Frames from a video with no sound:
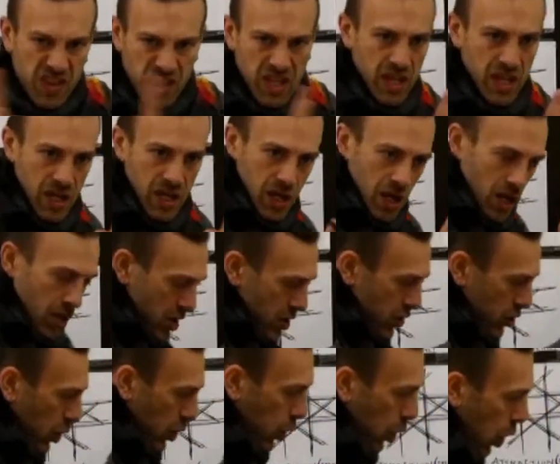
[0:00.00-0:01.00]
within
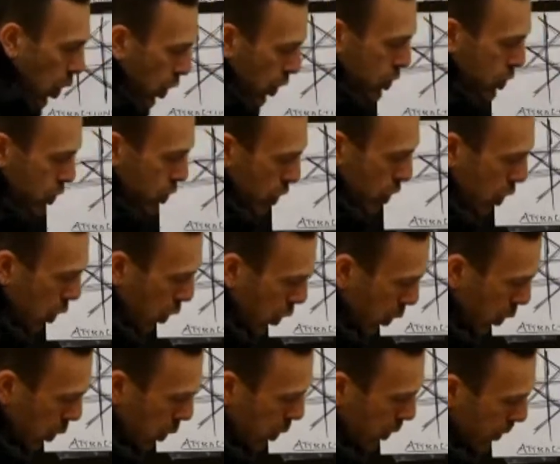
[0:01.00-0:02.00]
the larger
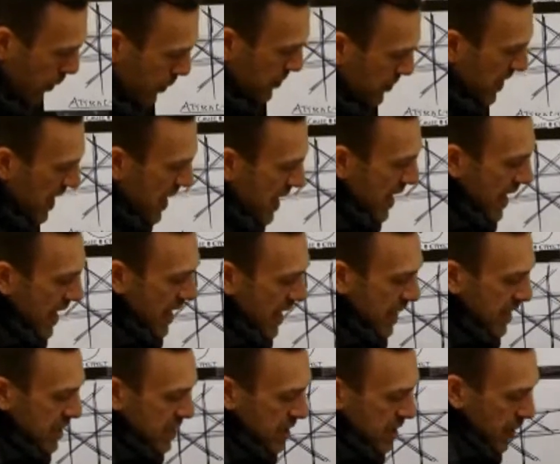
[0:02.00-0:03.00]
whole.
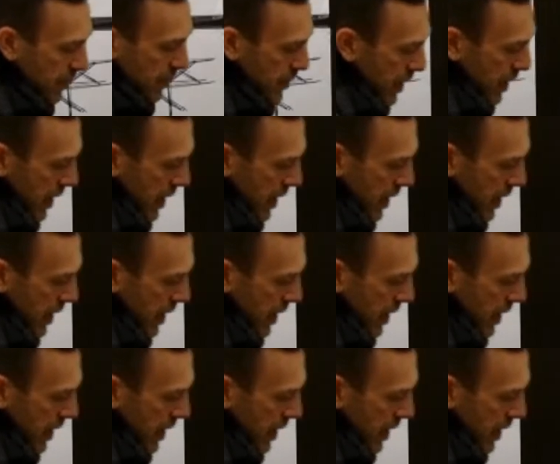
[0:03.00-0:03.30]
And